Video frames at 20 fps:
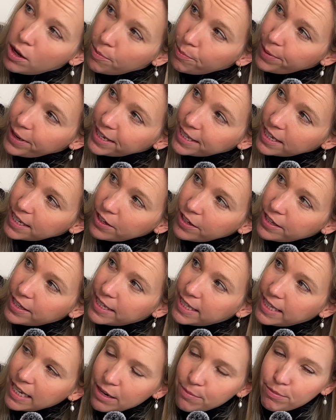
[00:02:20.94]
basically the
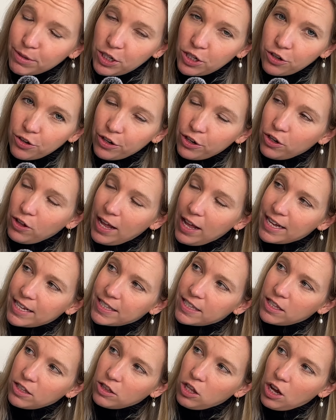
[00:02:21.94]
same material as
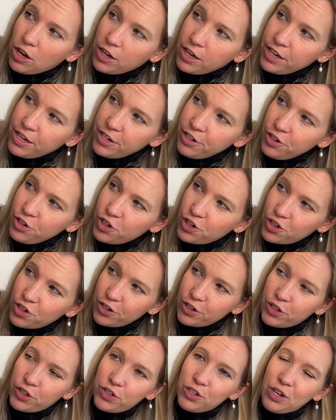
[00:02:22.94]
the luggage.
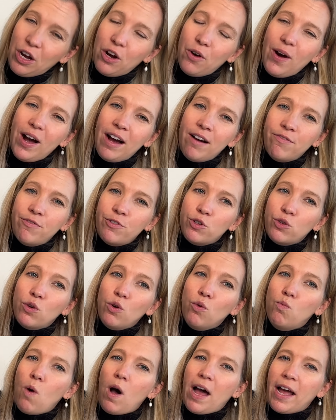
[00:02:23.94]
So after a
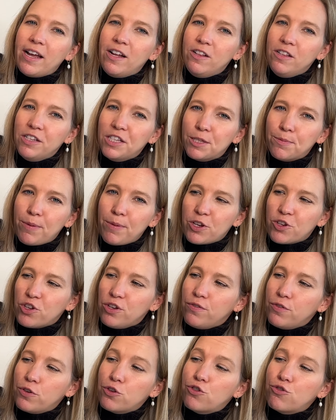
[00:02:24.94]
while, especially
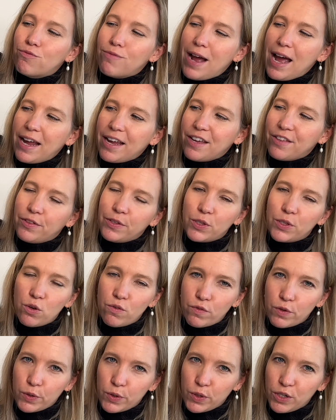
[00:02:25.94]
if you're dragging this
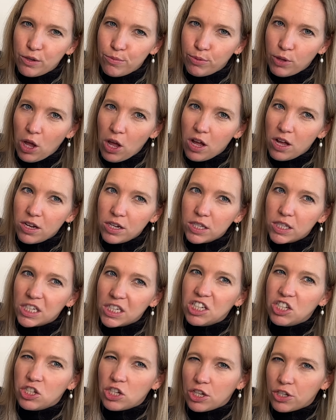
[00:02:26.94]
over city blocks,
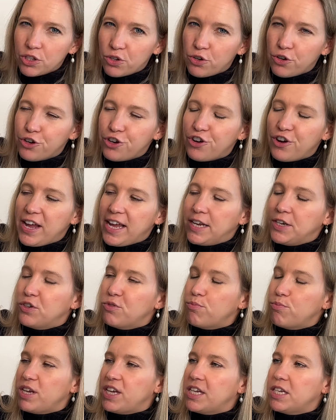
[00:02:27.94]
it does hurt your hand a
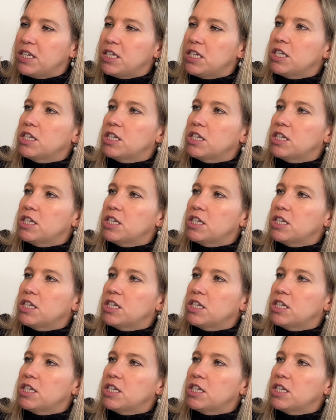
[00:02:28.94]
bit.